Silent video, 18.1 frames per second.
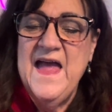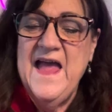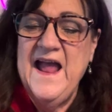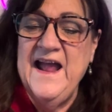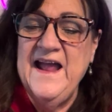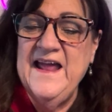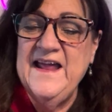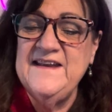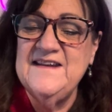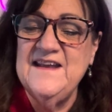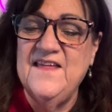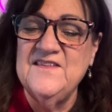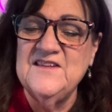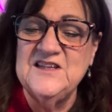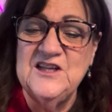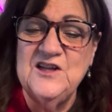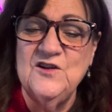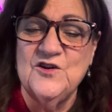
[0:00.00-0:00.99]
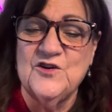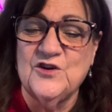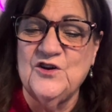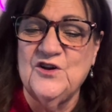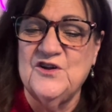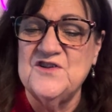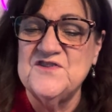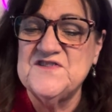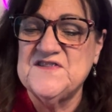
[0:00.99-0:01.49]
and the little
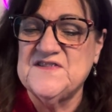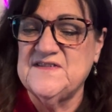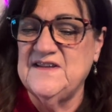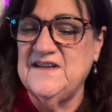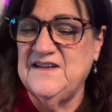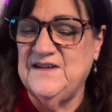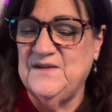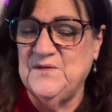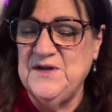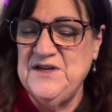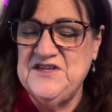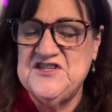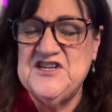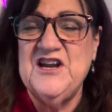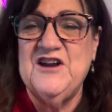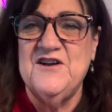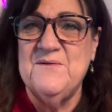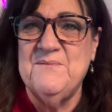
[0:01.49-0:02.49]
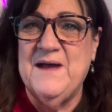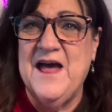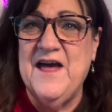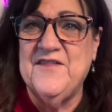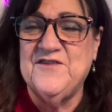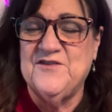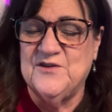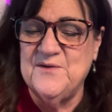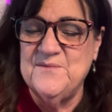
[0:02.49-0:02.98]
girls, we shared a
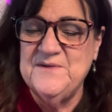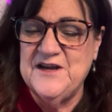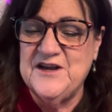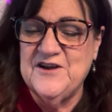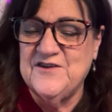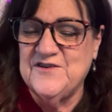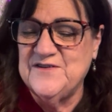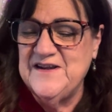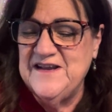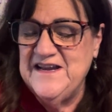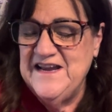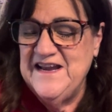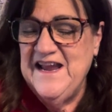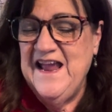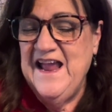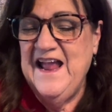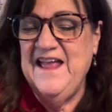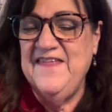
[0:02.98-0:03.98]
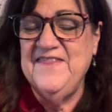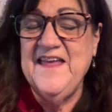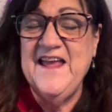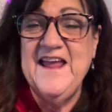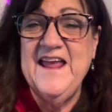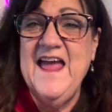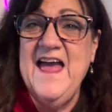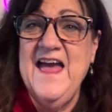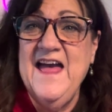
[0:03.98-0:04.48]
bathroom, you know, and
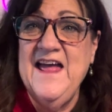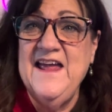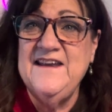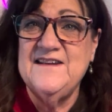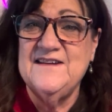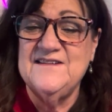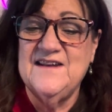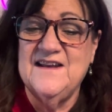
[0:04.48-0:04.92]
they had